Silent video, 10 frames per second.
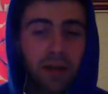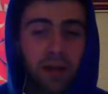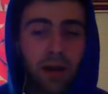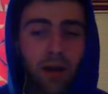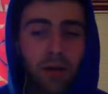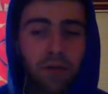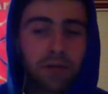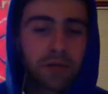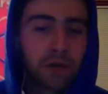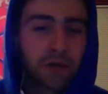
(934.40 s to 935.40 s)
of
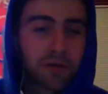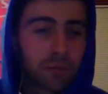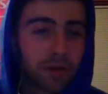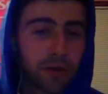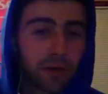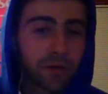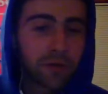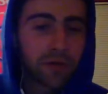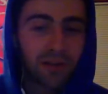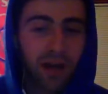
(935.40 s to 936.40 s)
Jose Mourinho's
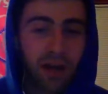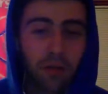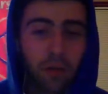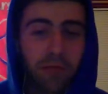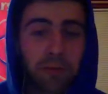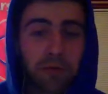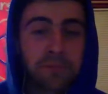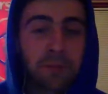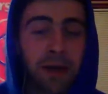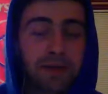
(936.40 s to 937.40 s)
style where everybody's
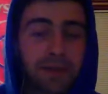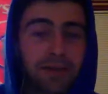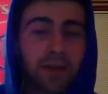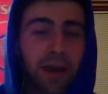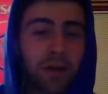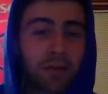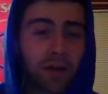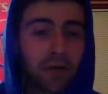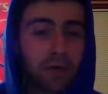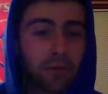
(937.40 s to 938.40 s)
packed in, I think
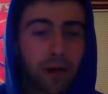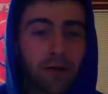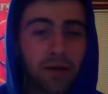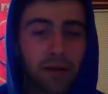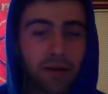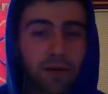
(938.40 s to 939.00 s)
Ander Herrera